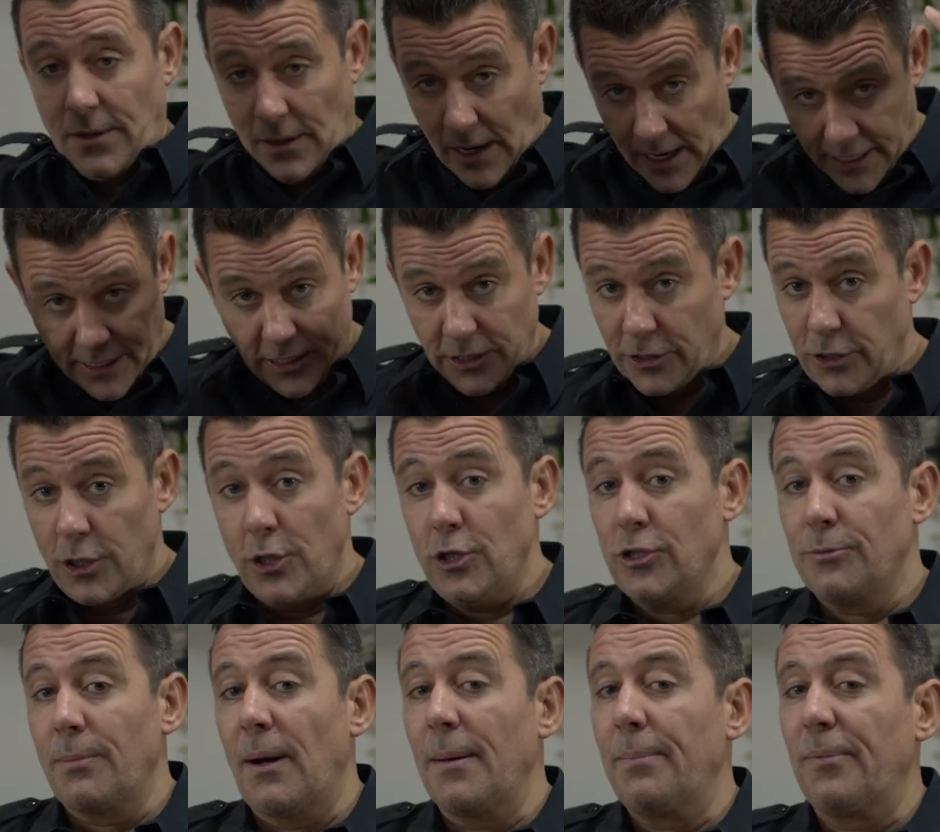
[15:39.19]
I can
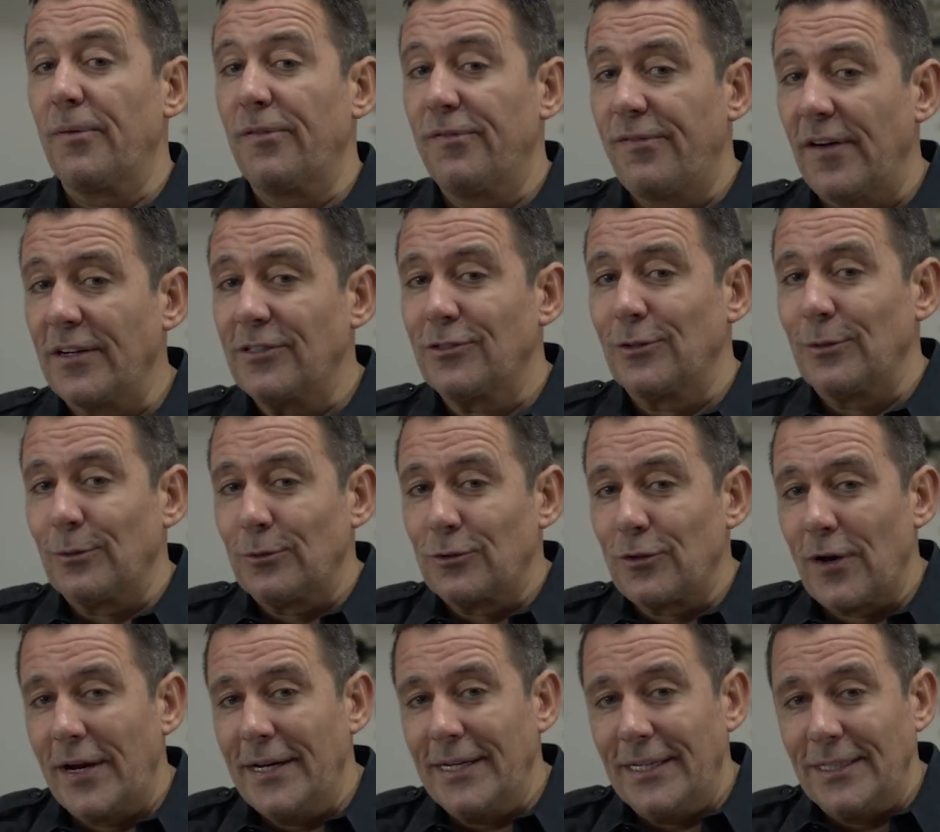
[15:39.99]
use my professional
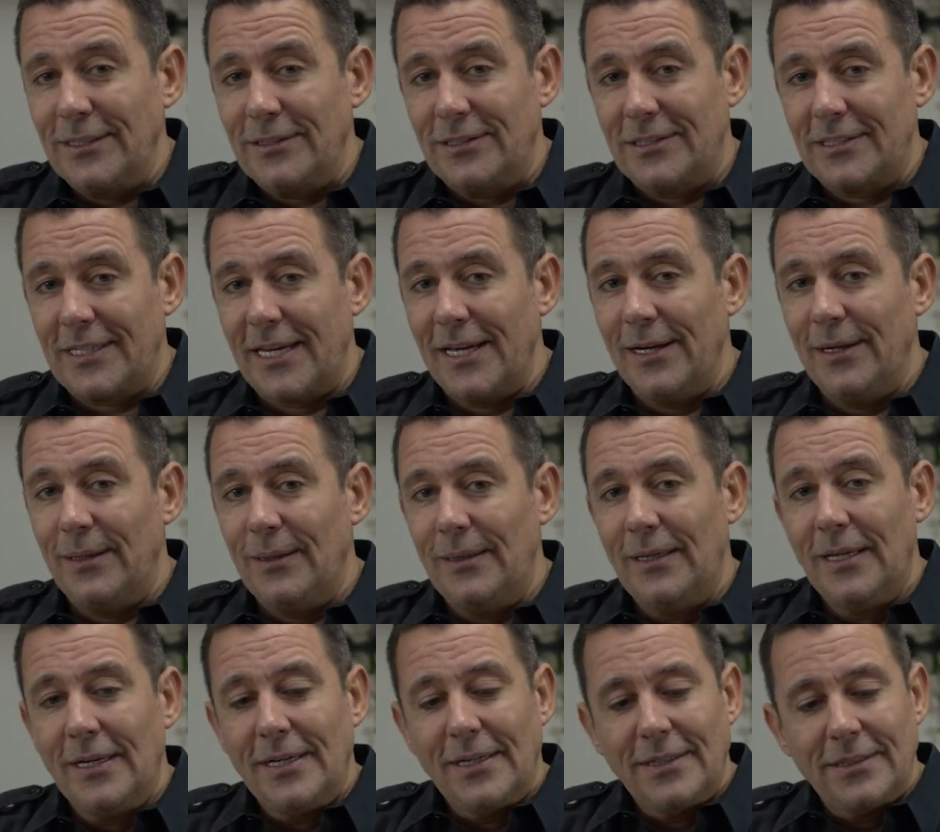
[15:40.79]
trading
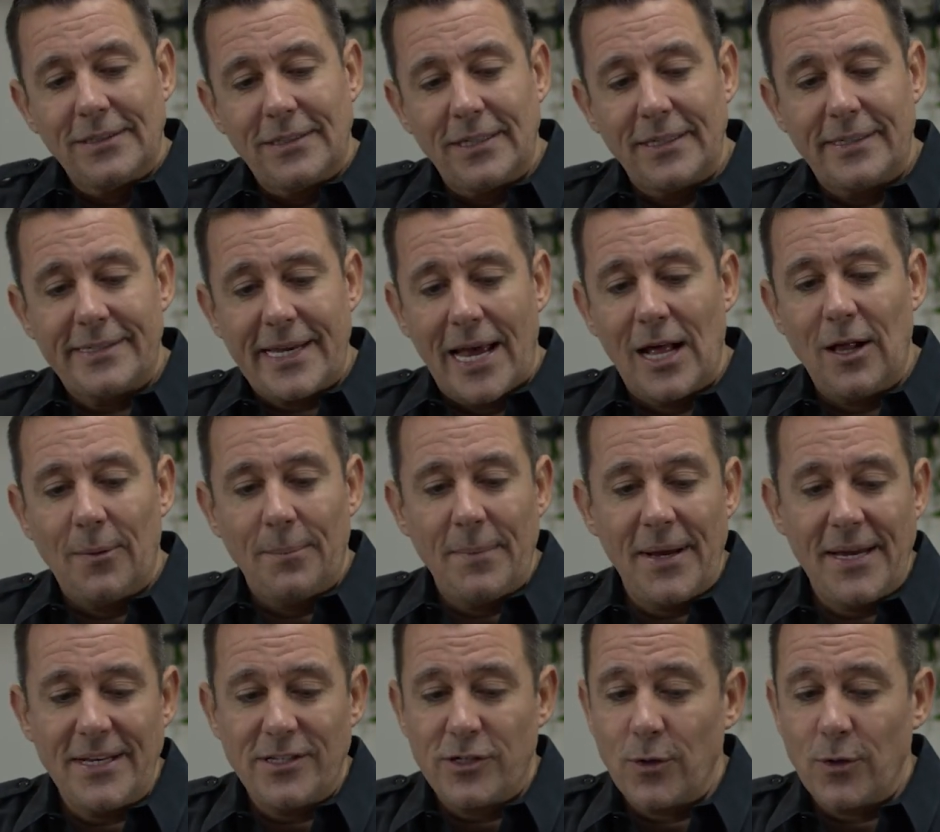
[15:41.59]
skill to tell me,